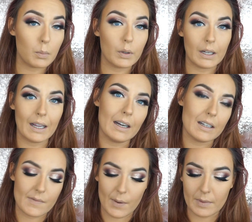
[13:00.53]
but again
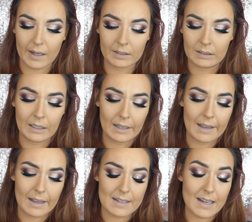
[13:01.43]
it's from that
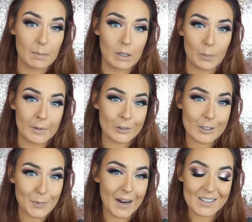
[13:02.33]
same
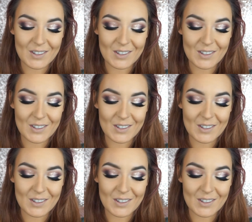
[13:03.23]
GloMinerals brand